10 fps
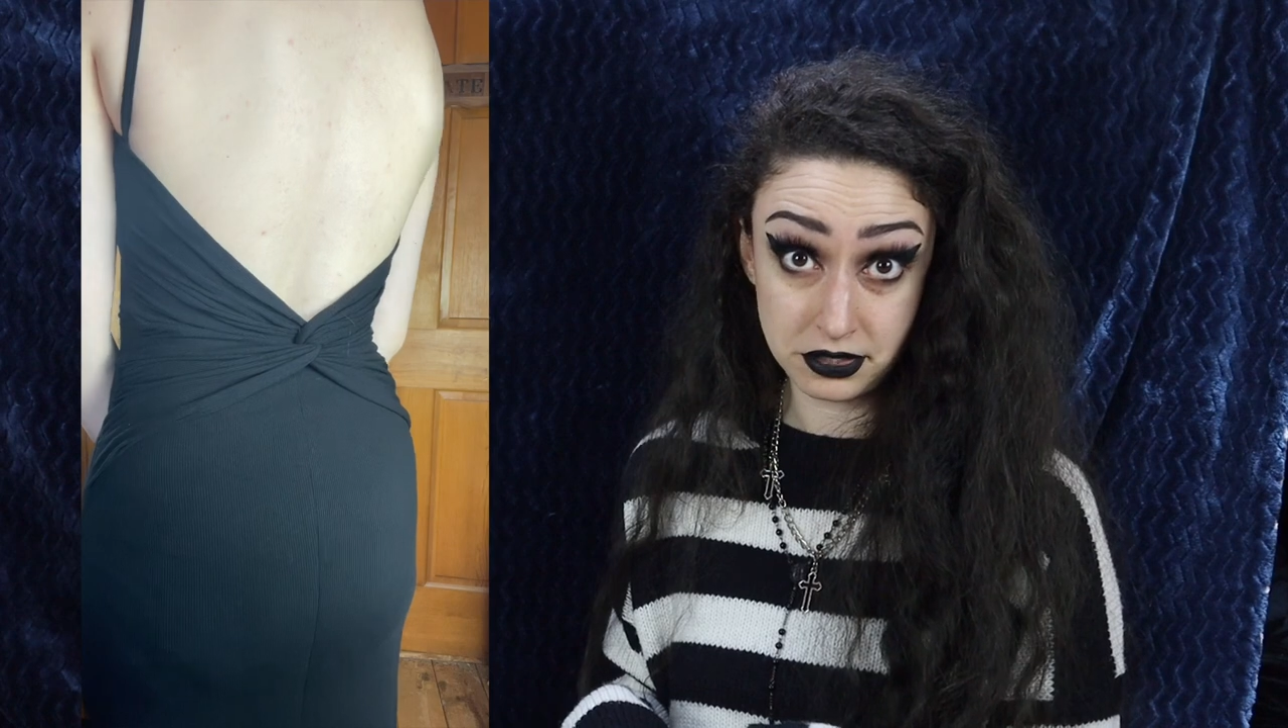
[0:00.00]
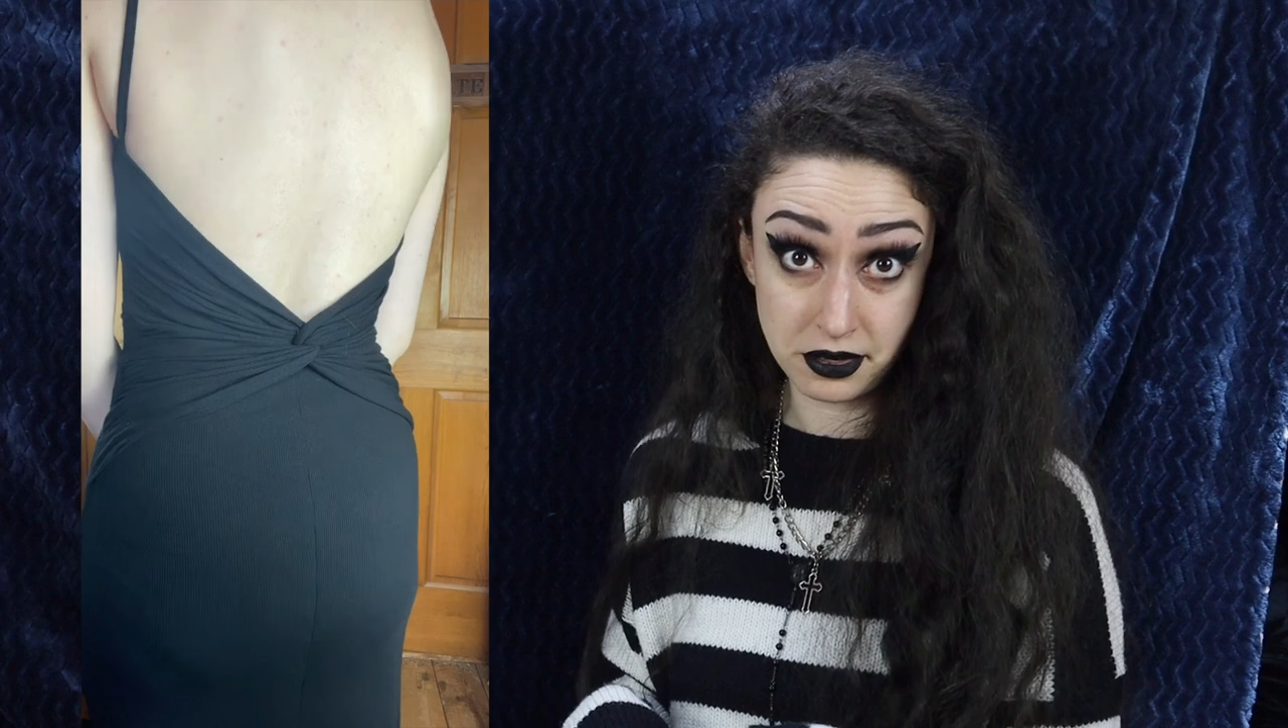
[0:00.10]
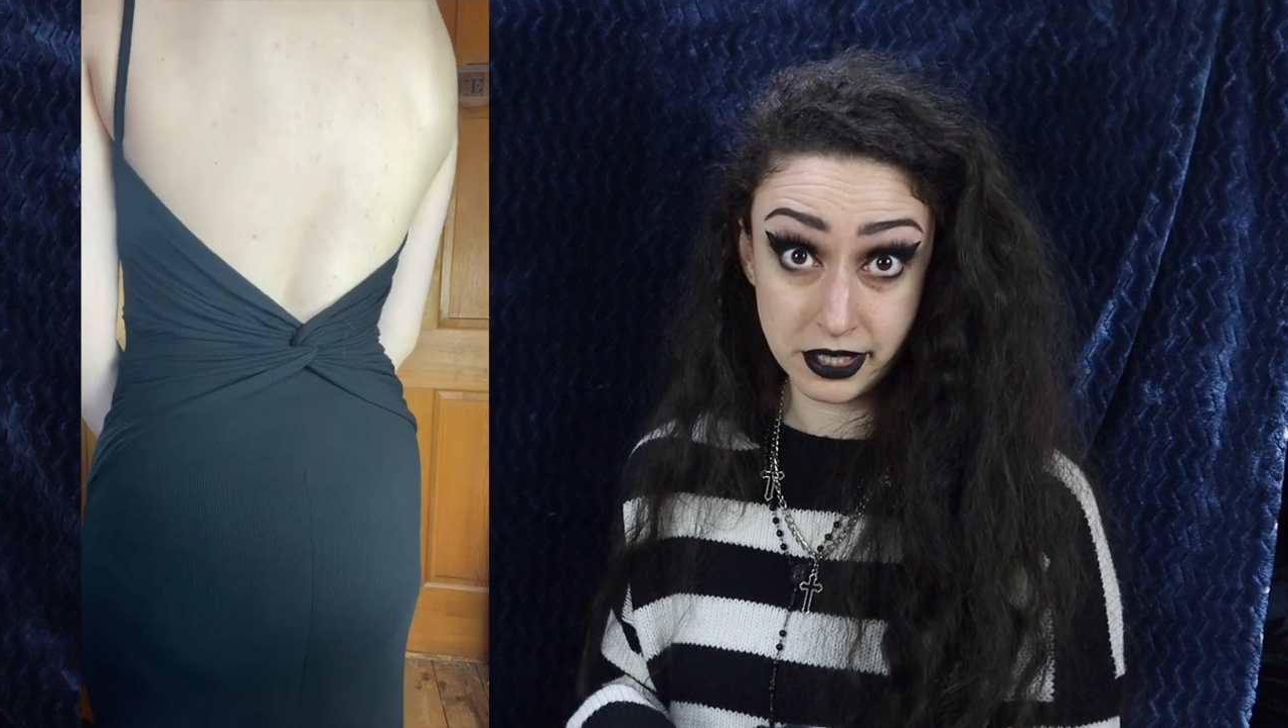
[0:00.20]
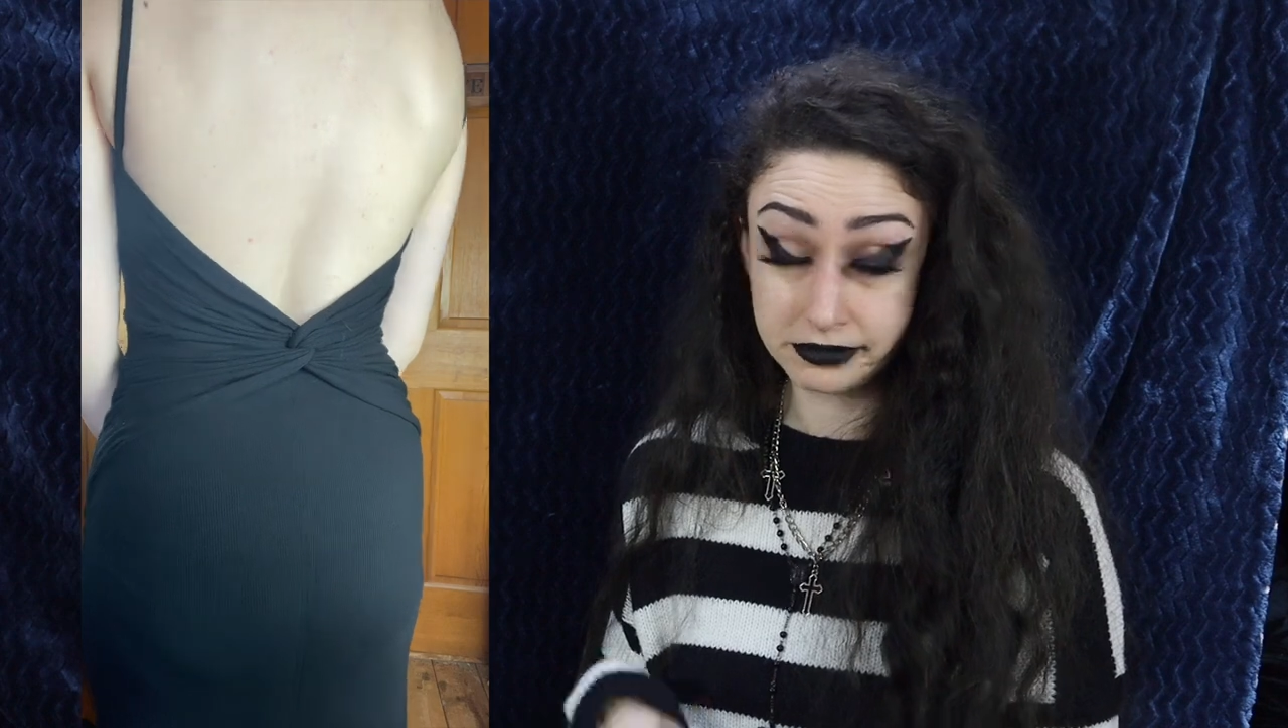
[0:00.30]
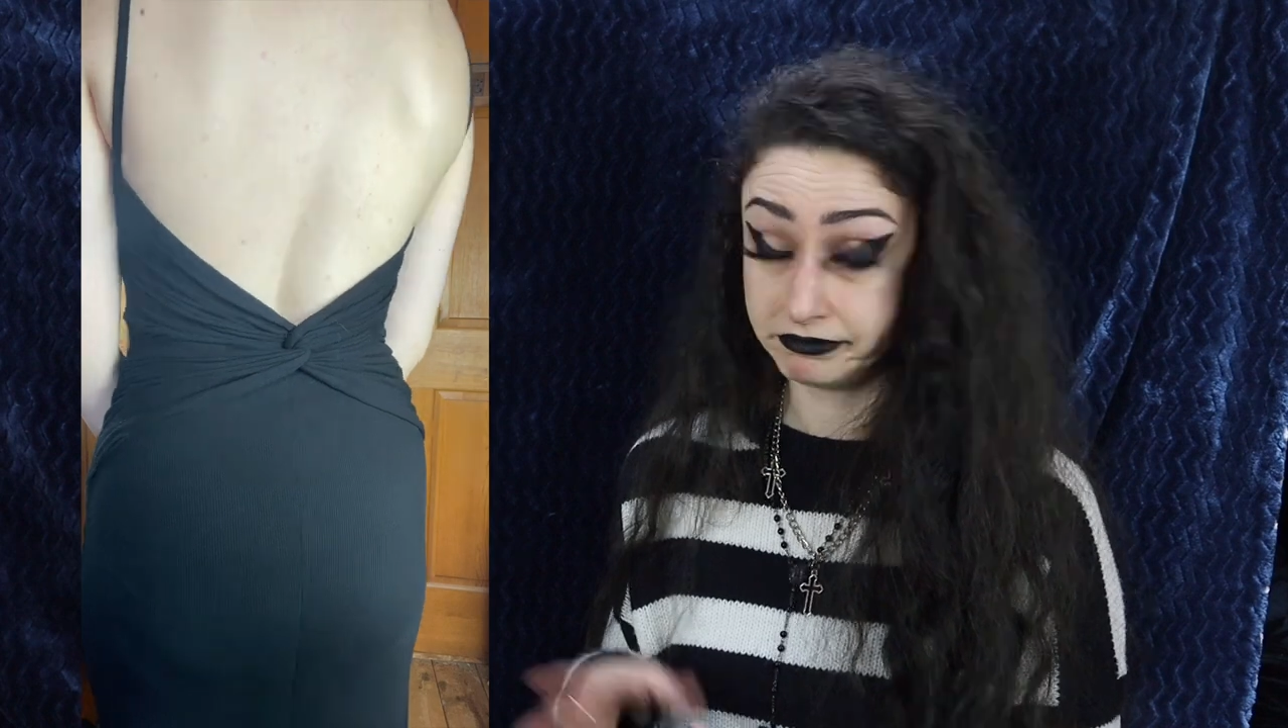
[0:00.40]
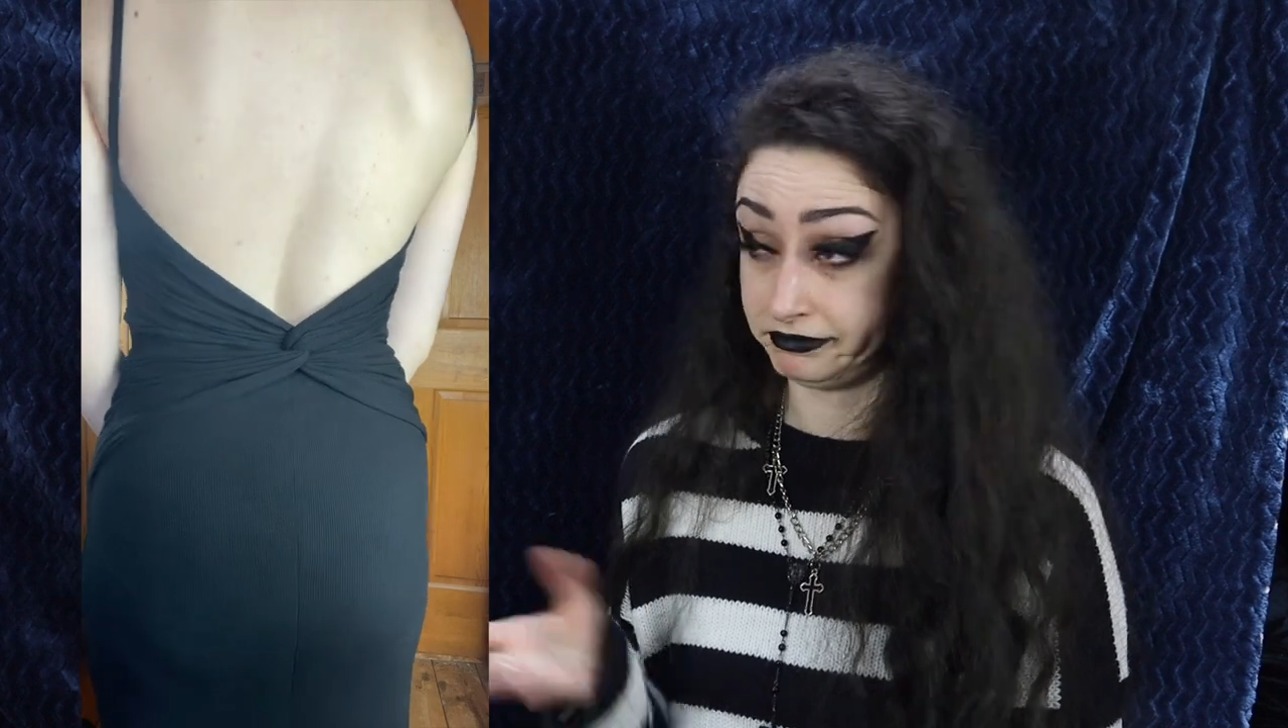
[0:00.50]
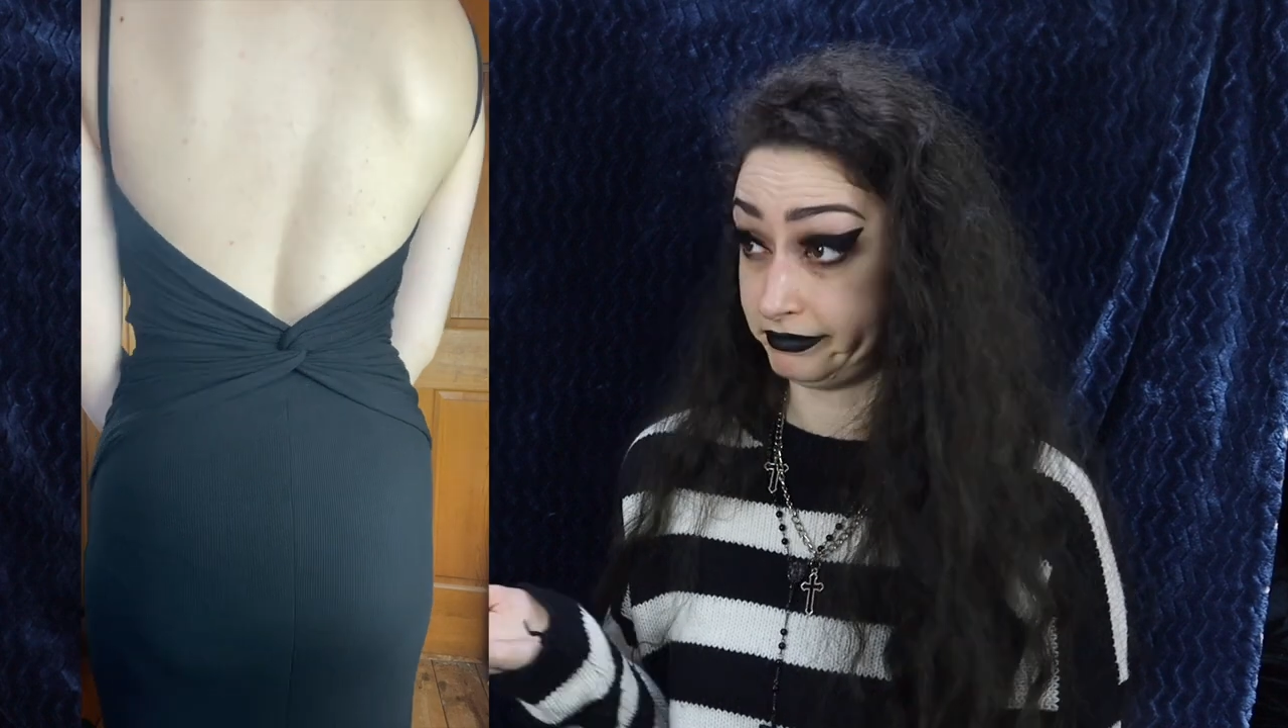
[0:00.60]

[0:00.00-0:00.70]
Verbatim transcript: store.